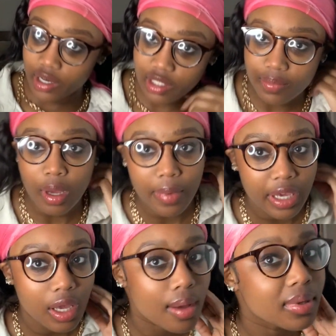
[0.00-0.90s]
Did my
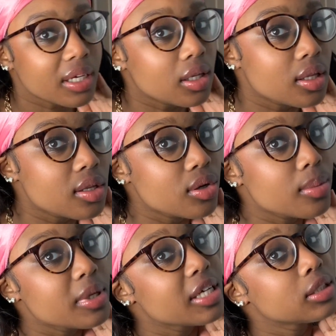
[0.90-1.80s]
makeup like a little
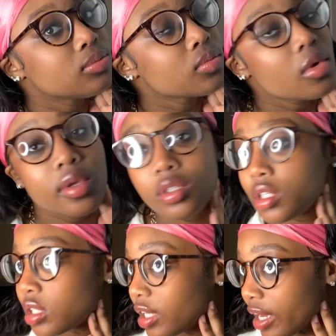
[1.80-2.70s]
bit, just
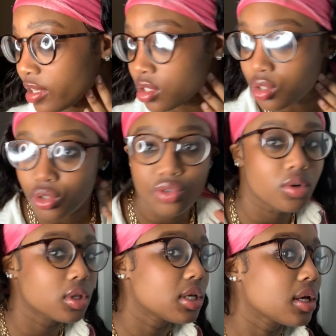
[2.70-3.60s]
a nice
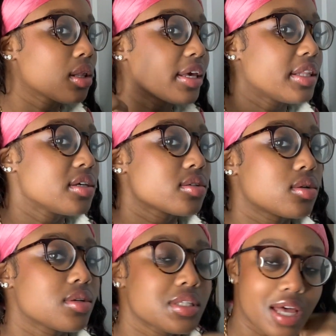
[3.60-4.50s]
neutral look, laid these
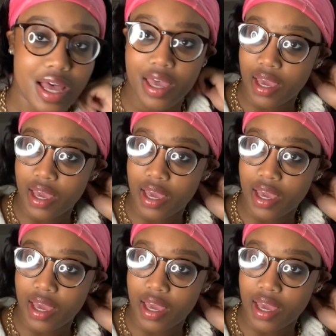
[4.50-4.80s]
little side